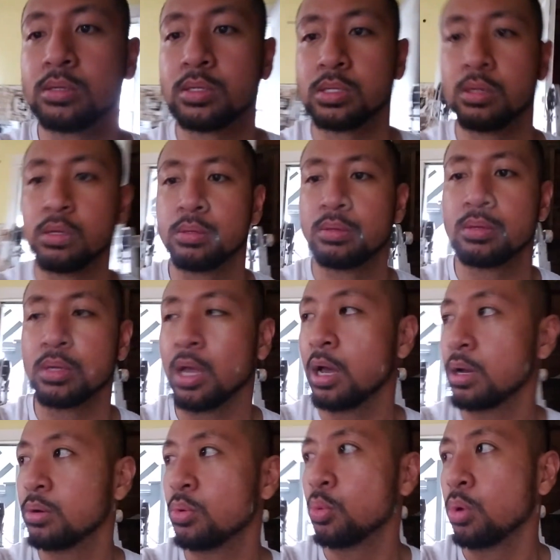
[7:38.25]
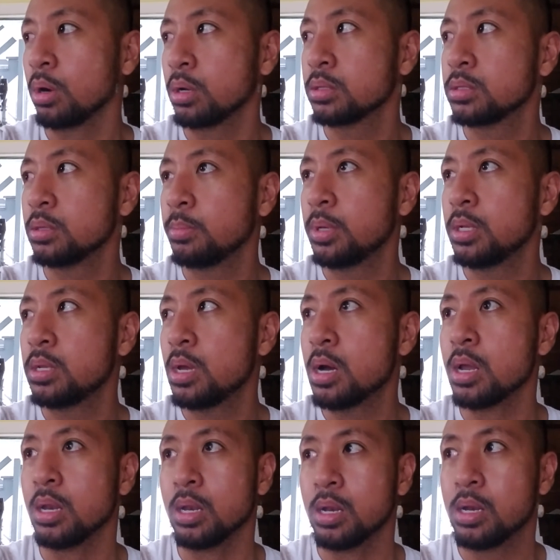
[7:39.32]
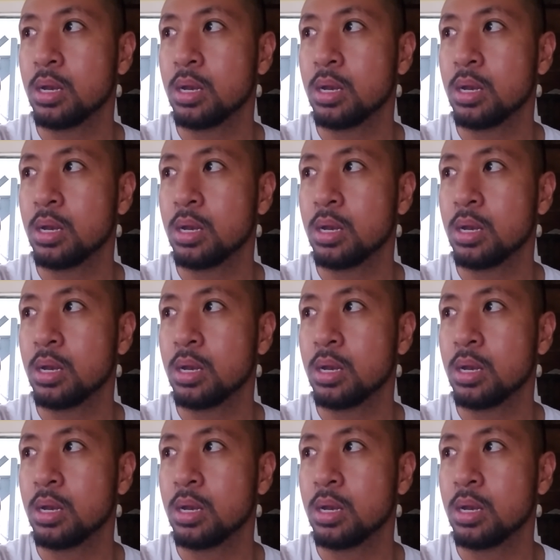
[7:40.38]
Still got work to be done.